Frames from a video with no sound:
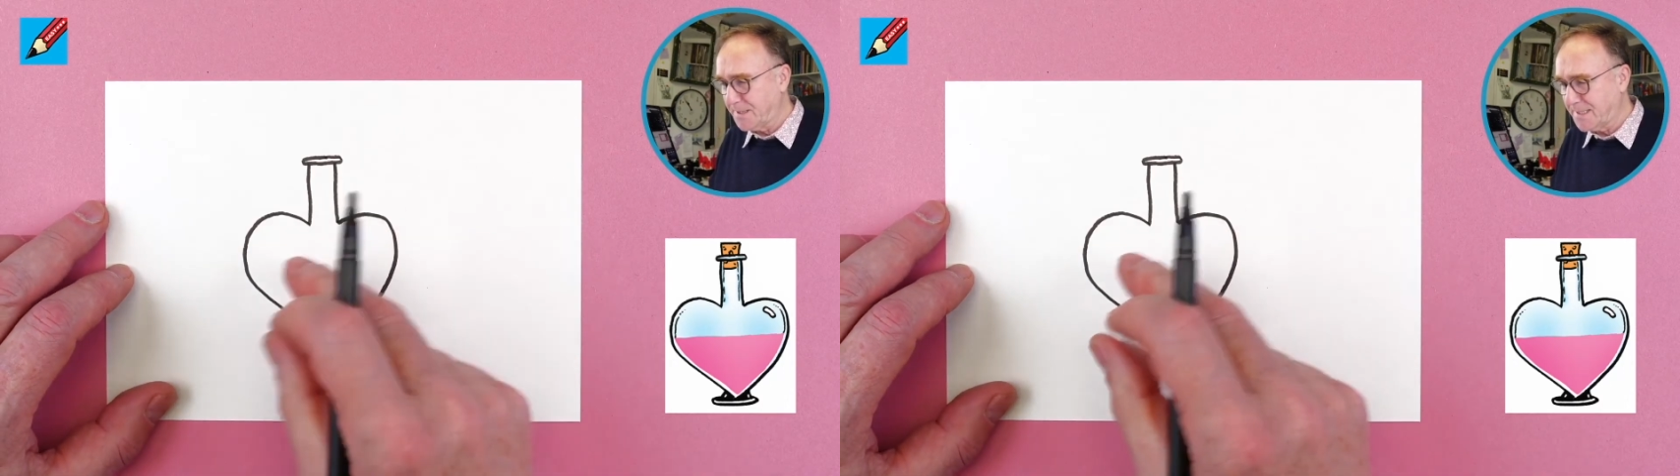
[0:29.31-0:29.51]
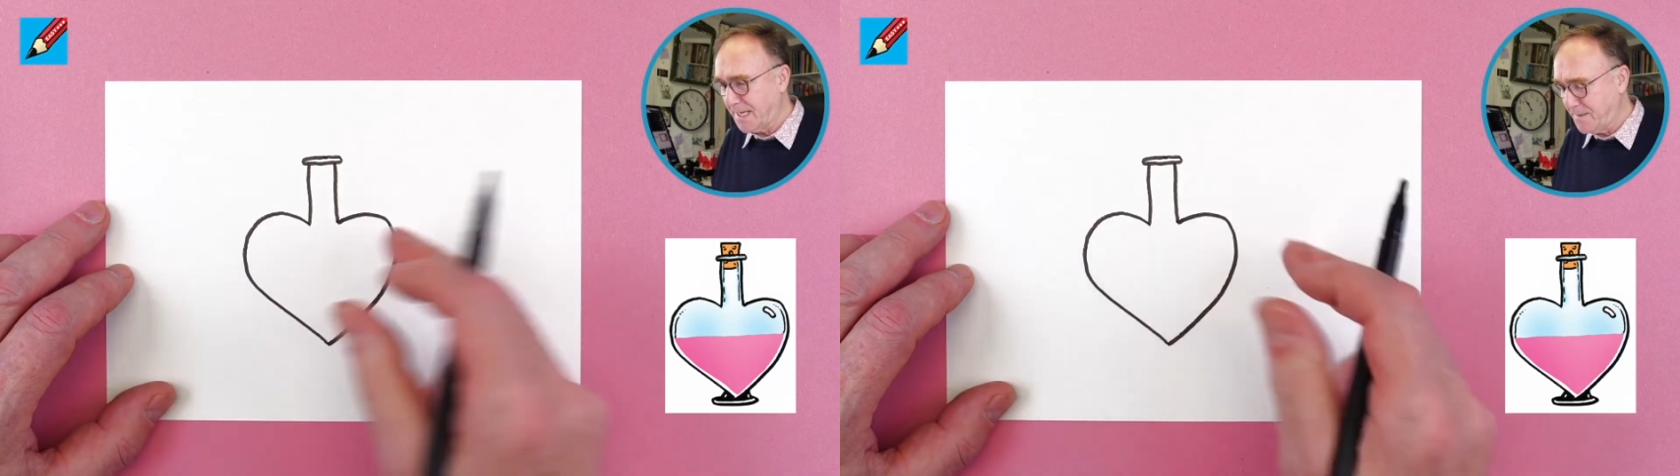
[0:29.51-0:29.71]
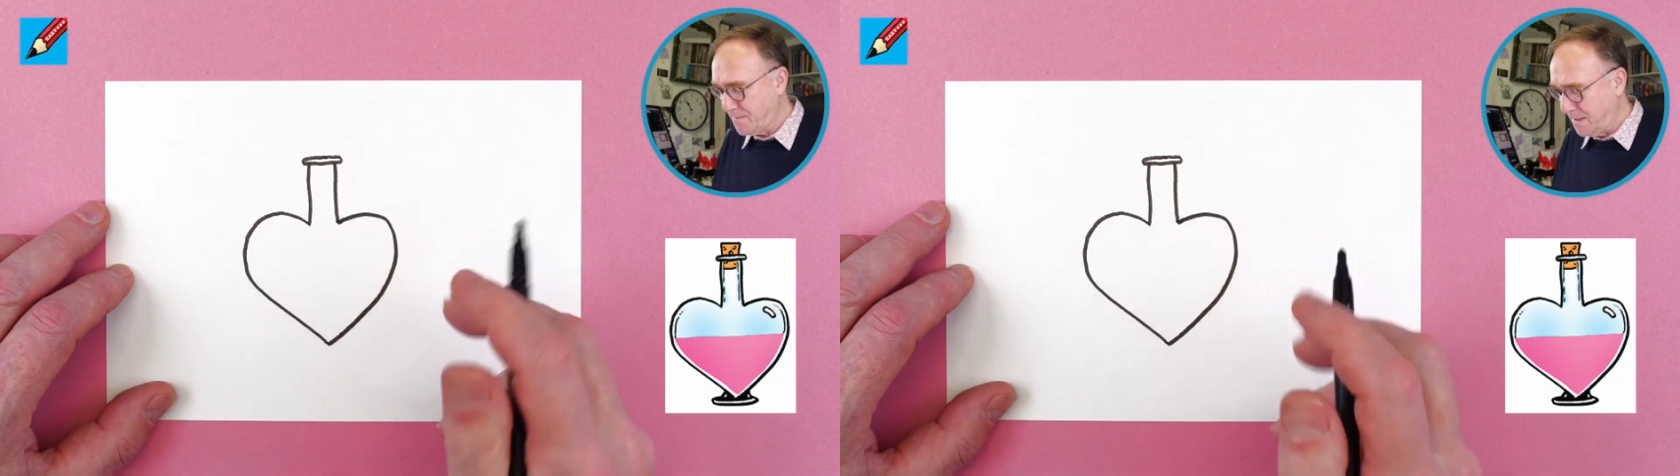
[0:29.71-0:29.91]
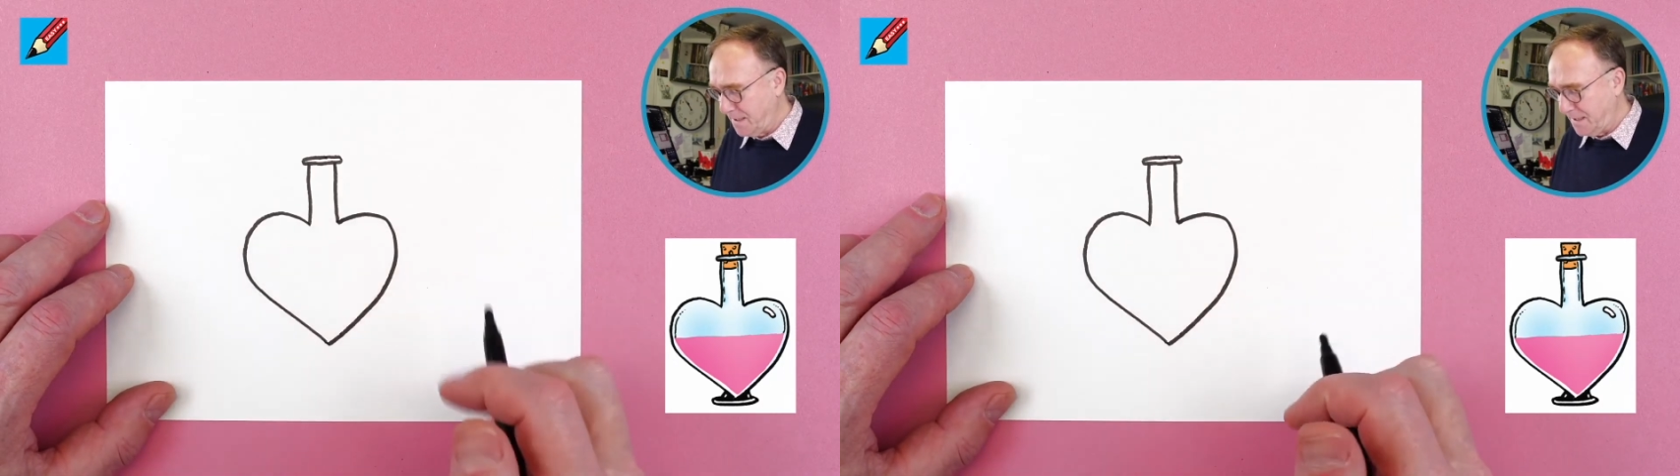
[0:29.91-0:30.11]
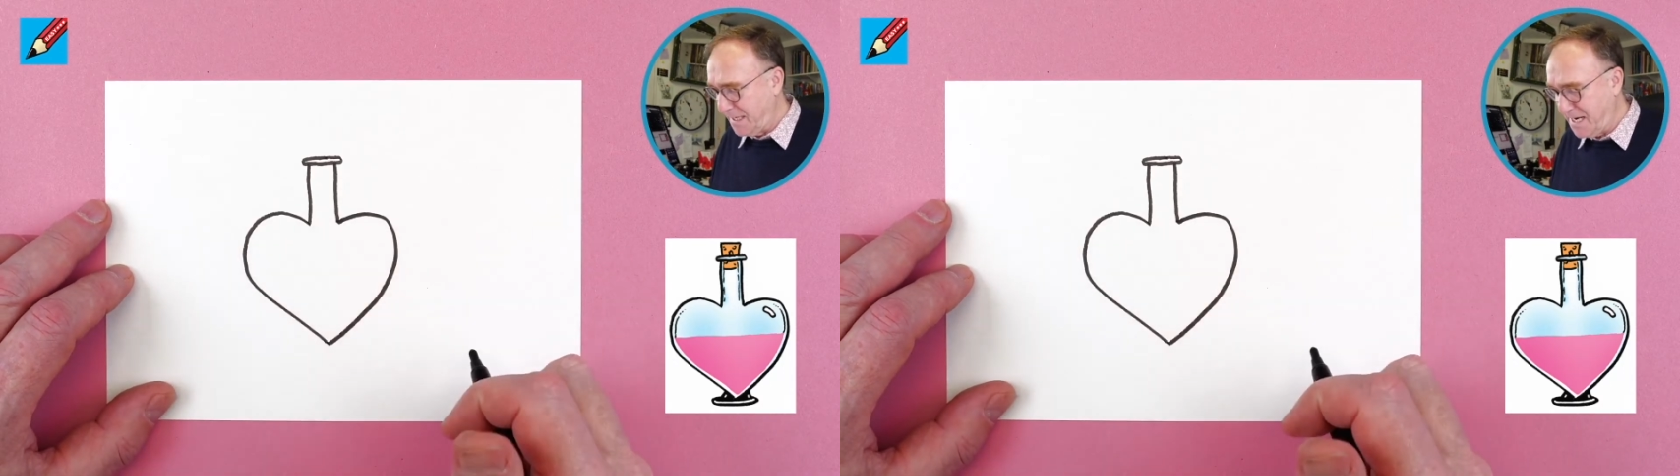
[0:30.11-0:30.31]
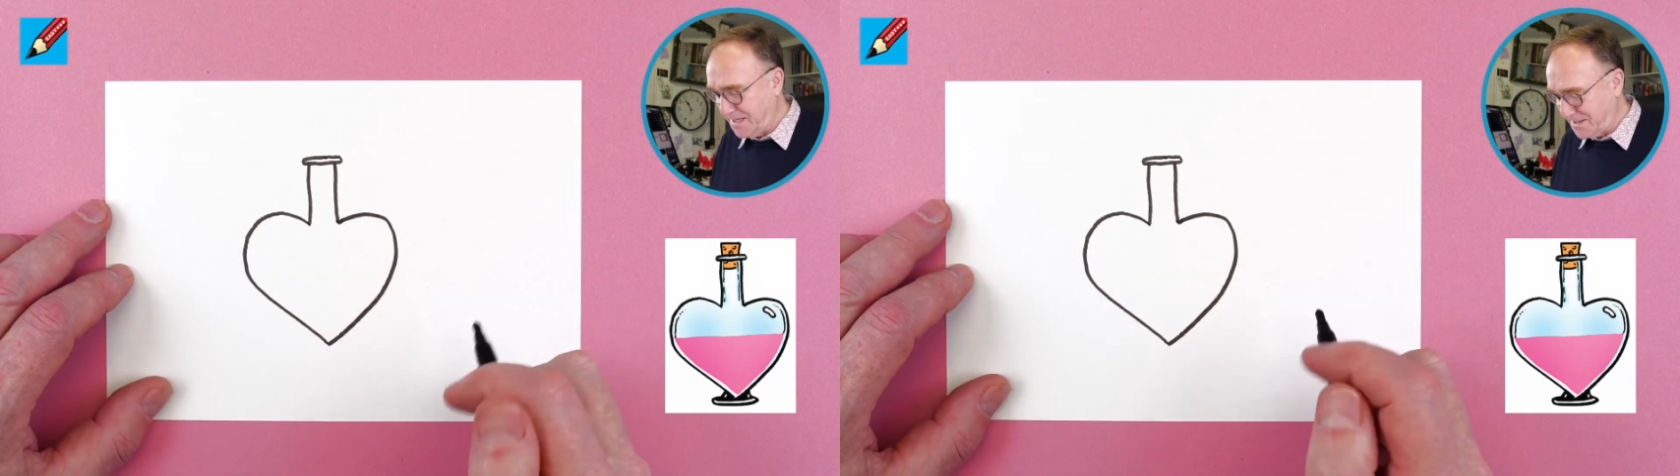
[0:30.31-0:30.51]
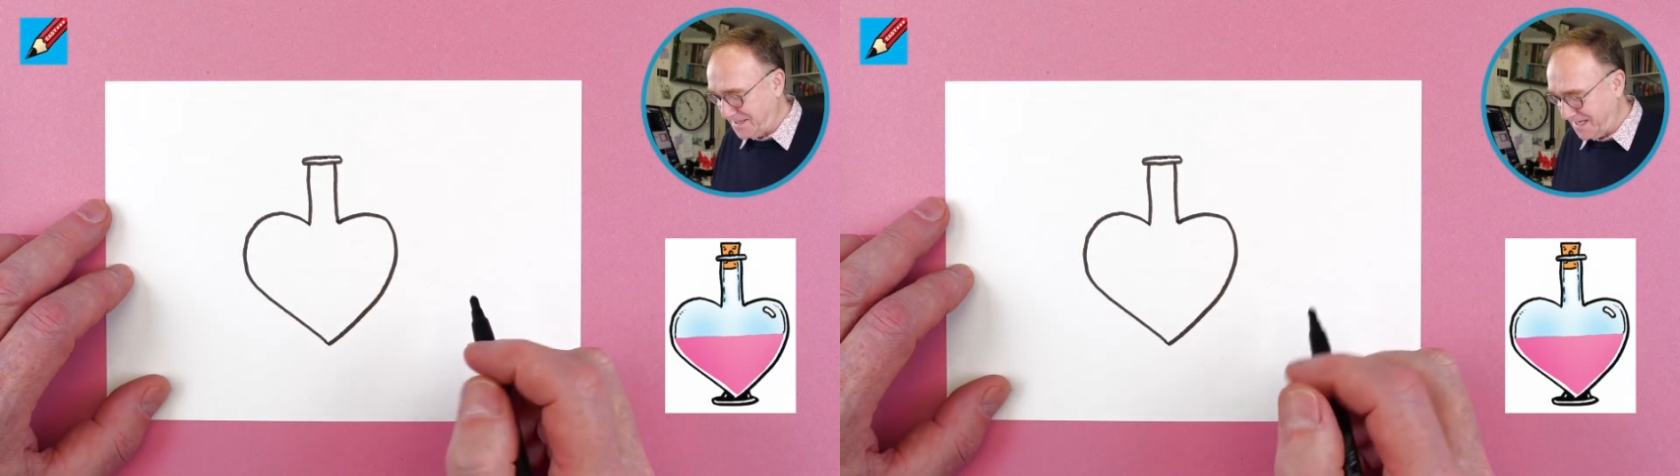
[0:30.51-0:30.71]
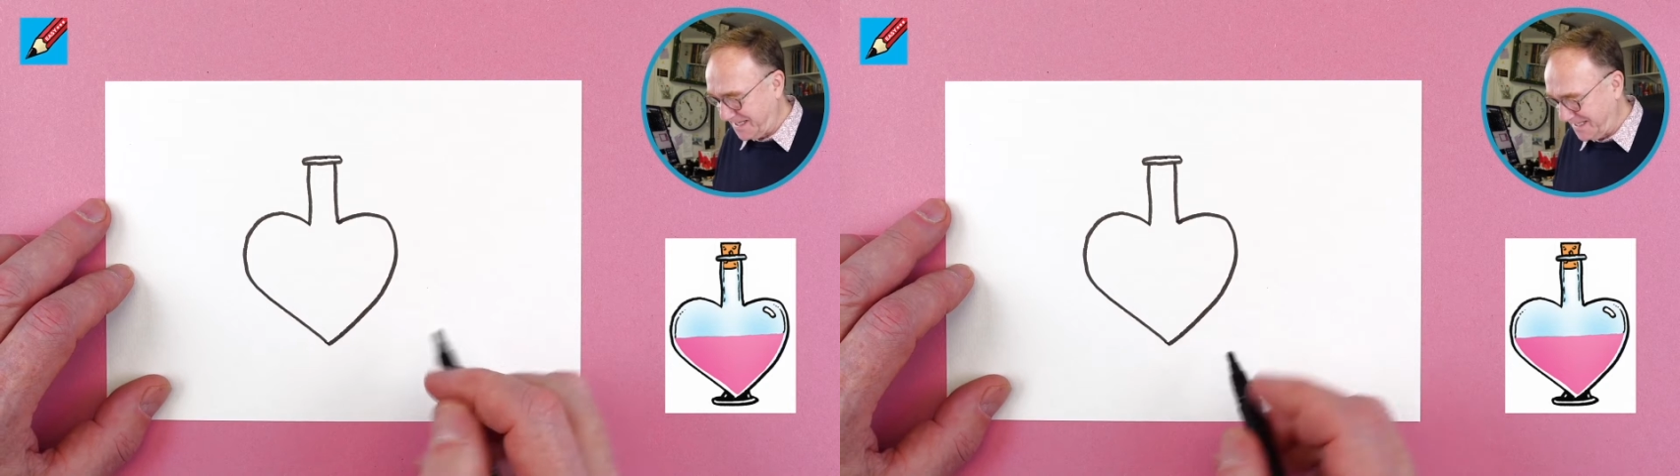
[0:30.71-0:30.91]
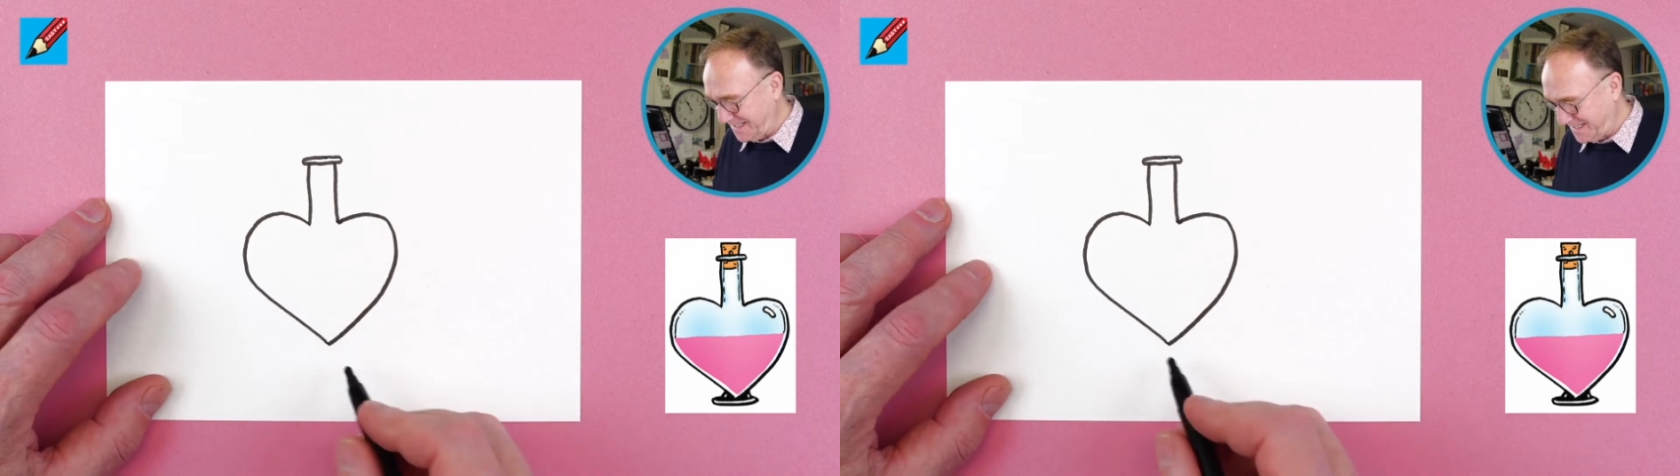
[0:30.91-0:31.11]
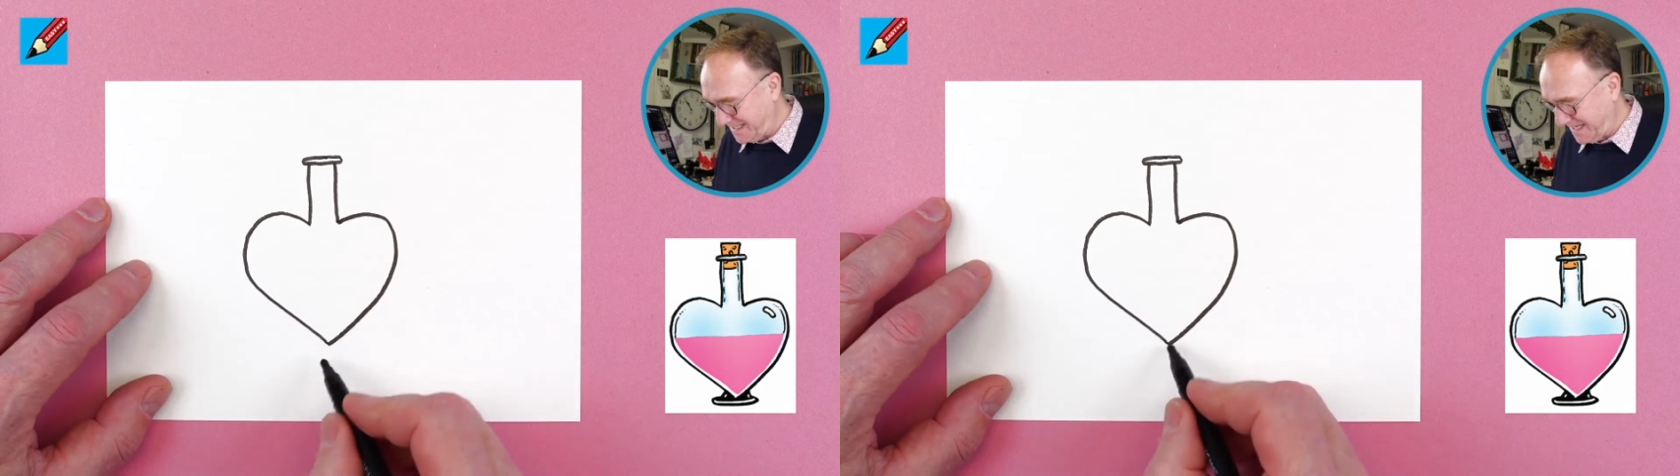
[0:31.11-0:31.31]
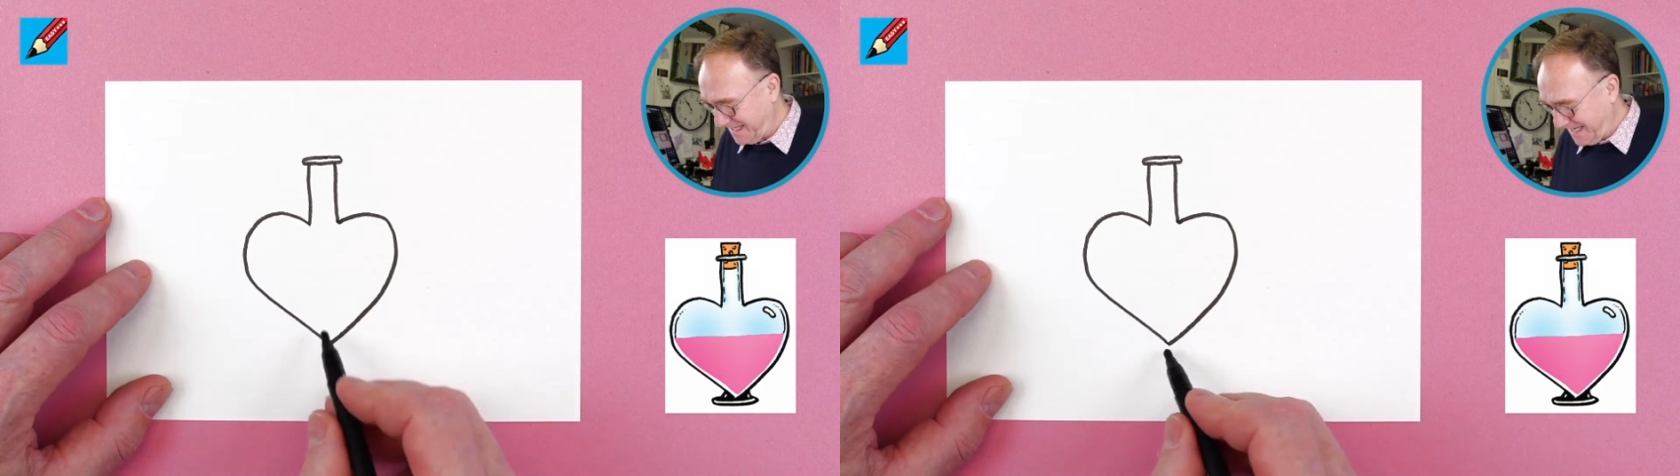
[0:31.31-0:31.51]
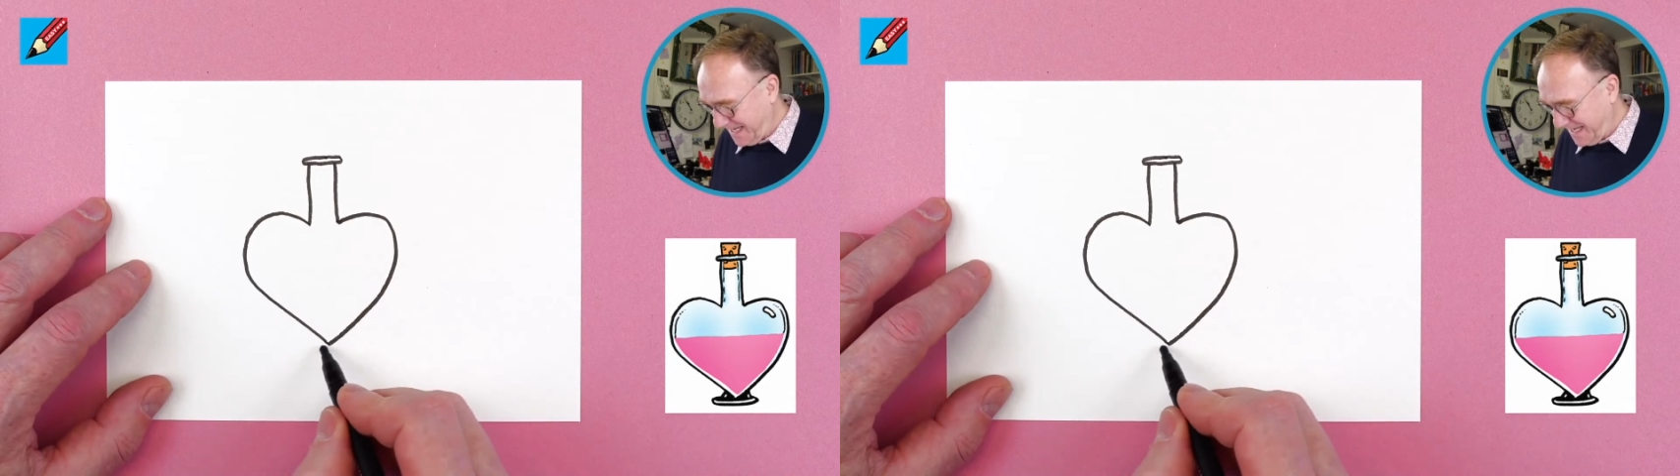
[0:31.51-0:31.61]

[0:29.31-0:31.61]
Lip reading: same each side, isn't it?